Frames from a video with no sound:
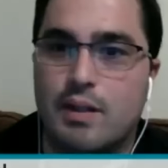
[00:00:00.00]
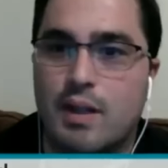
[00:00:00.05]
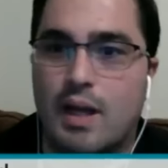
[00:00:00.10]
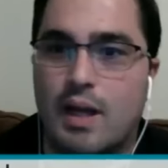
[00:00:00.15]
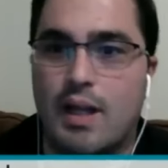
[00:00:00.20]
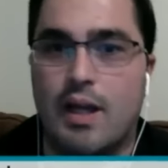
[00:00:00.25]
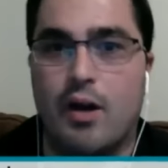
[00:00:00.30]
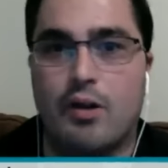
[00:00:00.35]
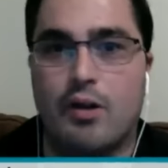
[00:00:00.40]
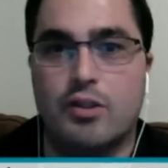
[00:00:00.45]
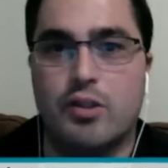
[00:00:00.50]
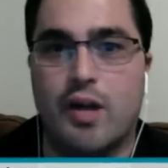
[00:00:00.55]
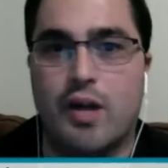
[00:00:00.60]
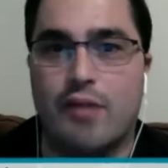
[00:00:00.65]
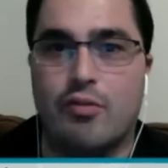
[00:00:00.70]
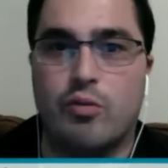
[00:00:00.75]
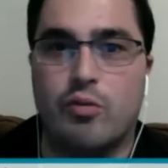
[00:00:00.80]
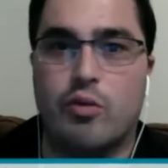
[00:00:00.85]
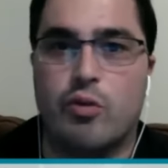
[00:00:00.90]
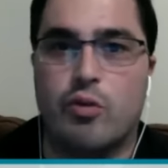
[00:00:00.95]
they also have
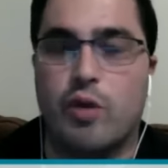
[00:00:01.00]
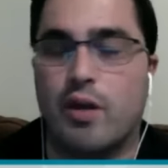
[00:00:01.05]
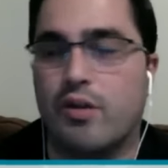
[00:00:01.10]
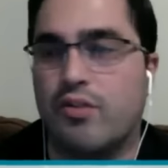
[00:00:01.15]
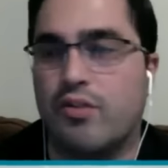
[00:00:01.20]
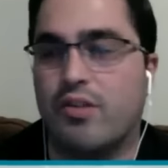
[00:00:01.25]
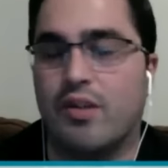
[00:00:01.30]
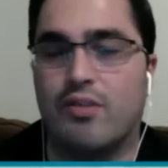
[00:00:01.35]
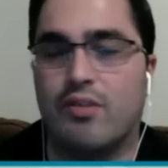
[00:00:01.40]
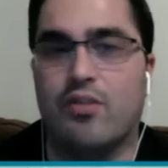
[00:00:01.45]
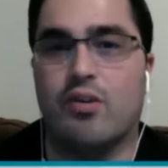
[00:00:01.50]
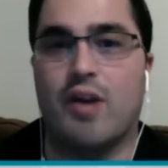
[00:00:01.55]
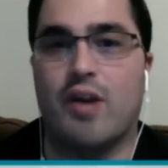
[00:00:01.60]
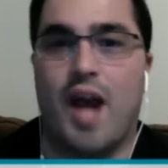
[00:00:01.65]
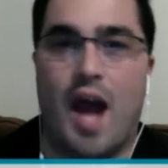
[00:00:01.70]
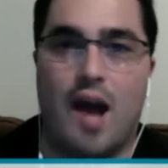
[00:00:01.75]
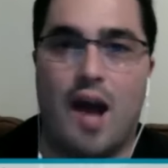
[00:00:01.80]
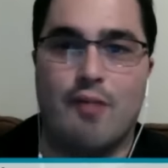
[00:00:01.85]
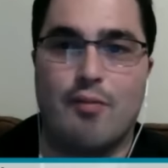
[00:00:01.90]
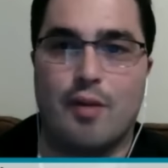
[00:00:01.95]
some creator sets that are
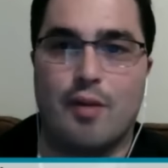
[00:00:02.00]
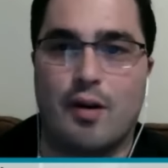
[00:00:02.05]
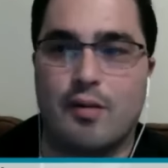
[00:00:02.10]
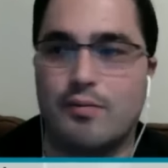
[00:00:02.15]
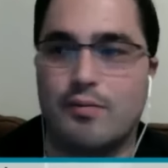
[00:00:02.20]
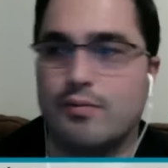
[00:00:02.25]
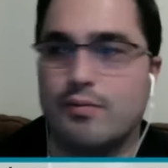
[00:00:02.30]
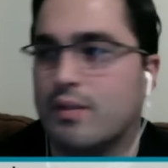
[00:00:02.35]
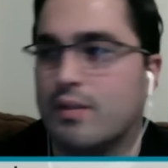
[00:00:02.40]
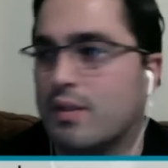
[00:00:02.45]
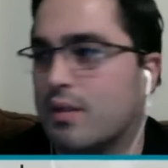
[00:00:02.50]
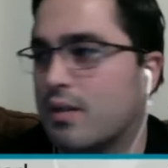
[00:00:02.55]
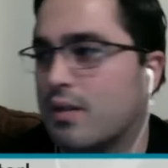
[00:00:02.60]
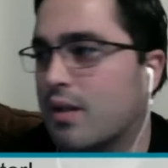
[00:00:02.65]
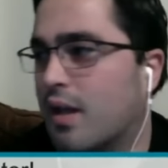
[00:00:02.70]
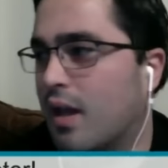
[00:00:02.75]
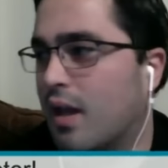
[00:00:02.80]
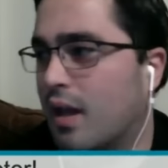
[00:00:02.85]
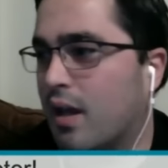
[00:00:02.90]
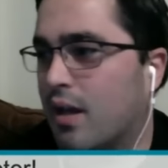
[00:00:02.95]
half off.
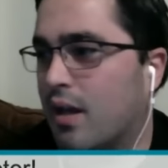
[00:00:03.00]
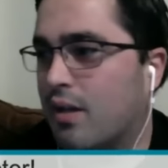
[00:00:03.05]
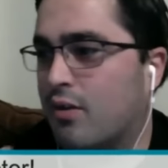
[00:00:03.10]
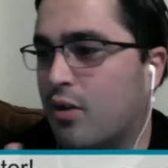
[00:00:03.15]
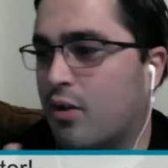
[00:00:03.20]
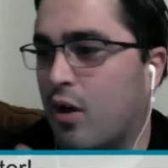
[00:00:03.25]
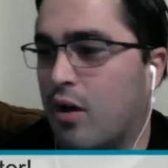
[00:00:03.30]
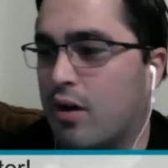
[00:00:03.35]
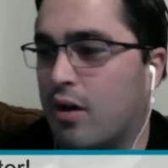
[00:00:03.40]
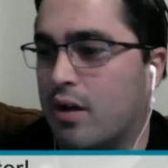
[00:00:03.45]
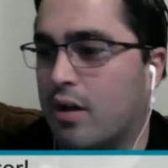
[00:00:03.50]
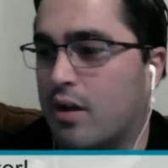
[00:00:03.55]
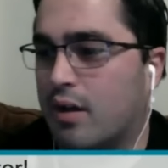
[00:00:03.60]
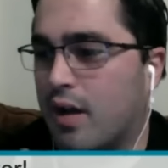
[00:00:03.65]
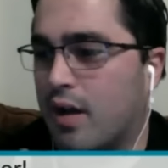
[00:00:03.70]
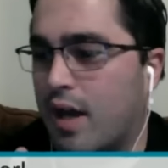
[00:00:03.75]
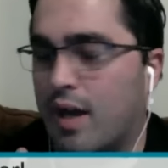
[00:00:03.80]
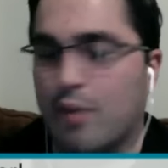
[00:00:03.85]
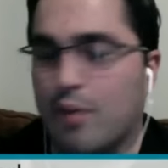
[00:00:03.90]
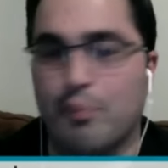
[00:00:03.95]
And Target
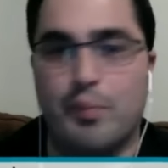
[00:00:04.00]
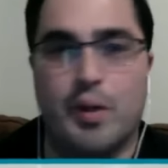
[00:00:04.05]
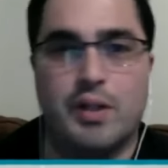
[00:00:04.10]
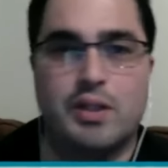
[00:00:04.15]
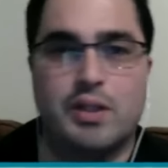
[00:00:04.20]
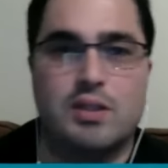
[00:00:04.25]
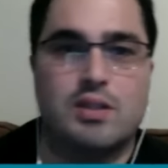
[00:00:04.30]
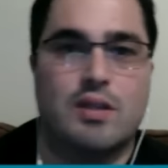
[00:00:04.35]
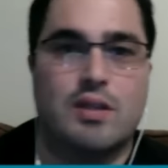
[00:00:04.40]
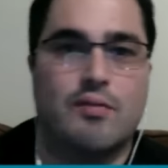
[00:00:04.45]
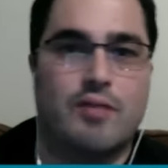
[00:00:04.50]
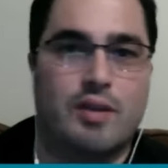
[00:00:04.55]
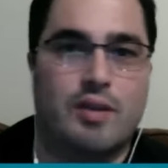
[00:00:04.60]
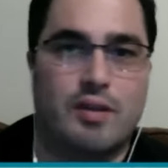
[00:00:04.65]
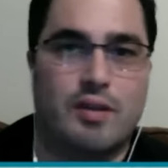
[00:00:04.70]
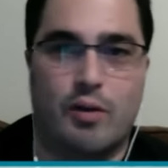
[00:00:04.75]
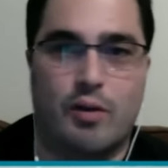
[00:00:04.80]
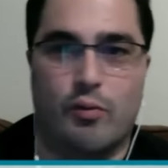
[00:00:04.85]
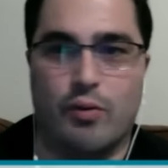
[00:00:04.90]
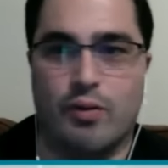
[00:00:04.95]
had a bunch of stuff that
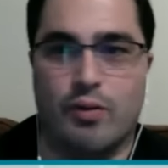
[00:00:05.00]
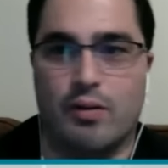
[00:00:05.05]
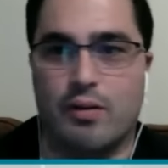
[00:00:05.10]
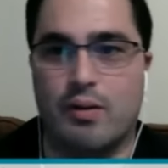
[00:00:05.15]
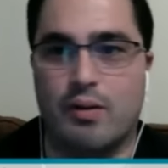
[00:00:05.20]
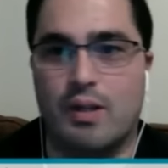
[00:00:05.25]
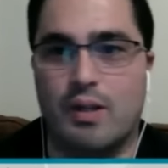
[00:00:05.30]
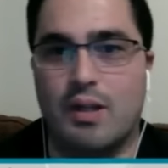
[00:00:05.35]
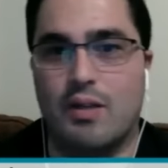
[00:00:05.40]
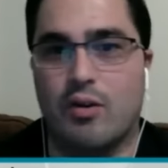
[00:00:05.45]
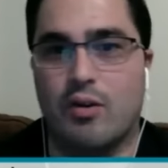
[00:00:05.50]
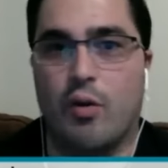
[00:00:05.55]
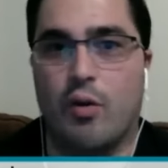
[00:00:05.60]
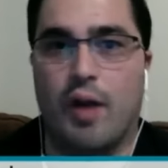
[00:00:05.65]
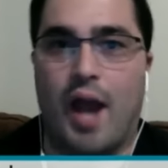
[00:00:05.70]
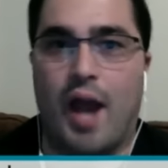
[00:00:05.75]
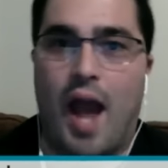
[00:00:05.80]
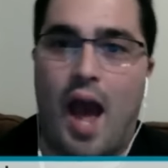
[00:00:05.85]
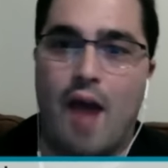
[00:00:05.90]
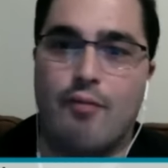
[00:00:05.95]
they were either going
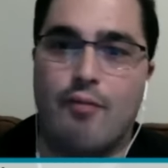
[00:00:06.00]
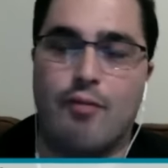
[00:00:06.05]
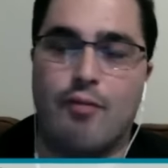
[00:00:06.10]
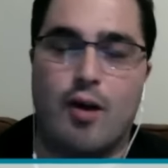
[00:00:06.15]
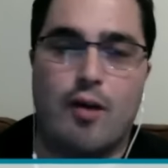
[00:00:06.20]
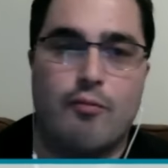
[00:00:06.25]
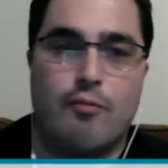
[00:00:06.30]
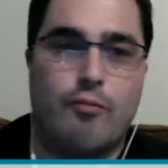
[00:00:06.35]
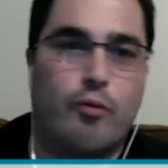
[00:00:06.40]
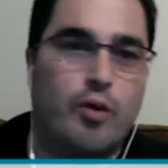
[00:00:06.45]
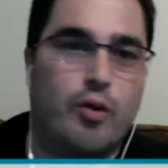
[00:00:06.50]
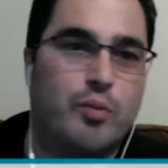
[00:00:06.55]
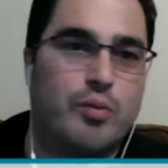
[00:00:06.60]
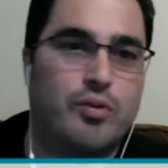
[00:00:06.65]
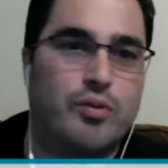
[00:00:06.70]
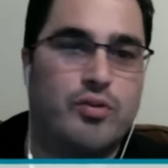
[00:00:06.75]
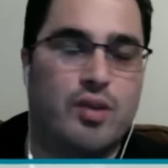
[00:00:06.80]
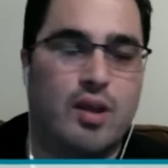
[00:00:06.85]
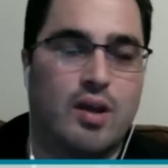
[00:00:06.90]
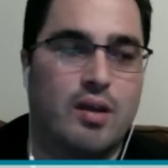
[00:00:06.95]
half off, forty
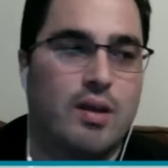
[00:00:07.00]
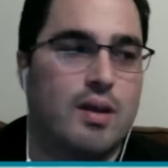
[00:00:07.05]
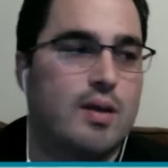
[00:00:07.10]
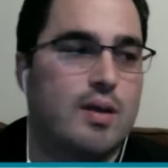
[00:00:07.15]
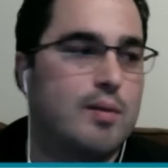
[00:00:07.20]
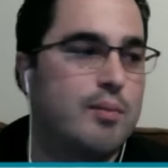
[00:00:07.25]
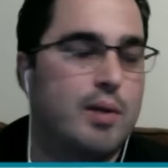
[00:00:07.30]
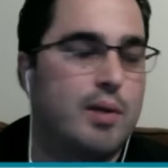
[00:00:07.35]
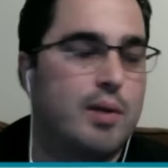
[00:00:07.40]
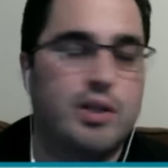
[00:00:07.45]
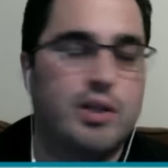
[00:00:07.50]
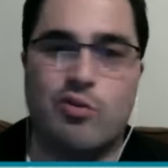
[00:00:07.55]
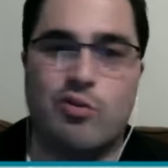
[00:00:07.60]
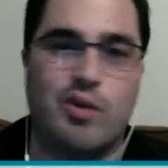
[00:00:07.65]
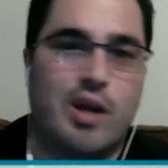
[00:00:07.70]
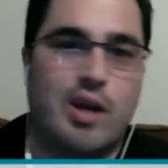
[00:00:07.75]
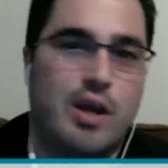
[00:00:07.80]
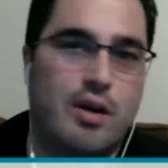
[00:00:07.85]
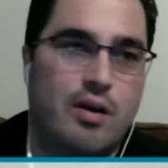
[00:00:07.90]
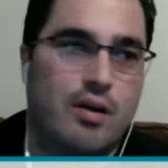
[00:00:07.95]
percent, bunch of
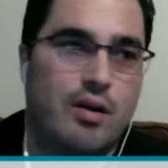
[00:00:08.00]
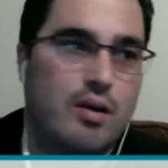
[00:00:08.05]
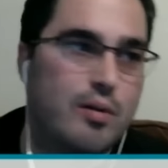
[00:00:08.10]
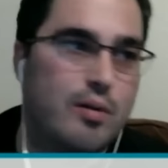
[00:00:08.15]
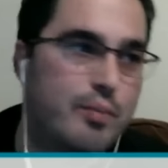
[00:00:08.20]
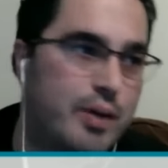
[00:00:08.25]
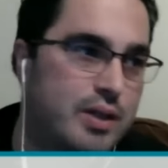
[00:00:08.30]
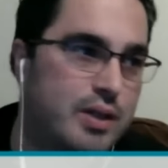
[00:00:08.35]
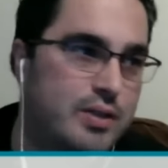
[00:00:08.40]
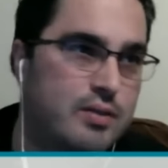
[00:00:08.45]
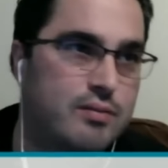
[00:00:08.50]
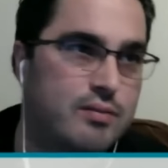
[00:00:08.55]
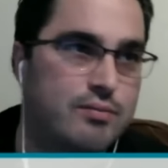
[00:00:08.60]
creator, bunch of